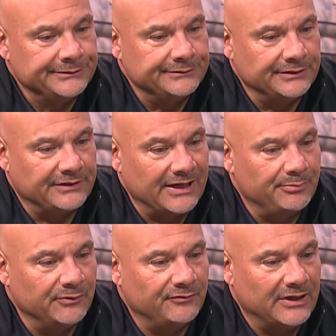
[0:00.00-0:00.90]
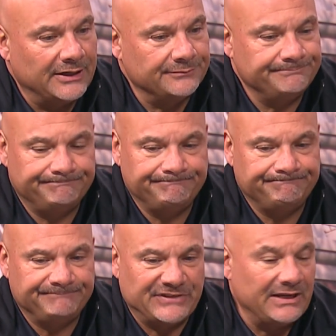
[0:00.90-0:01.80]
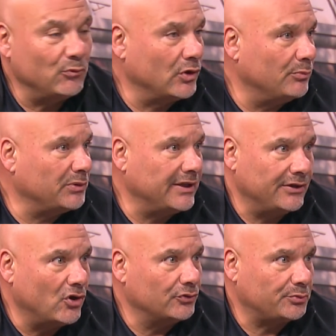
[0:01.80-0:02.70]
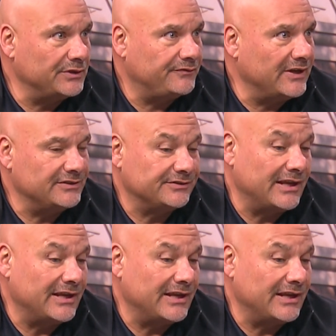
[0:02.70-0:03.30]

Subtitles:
the type of team we're going to play in all 3 phases.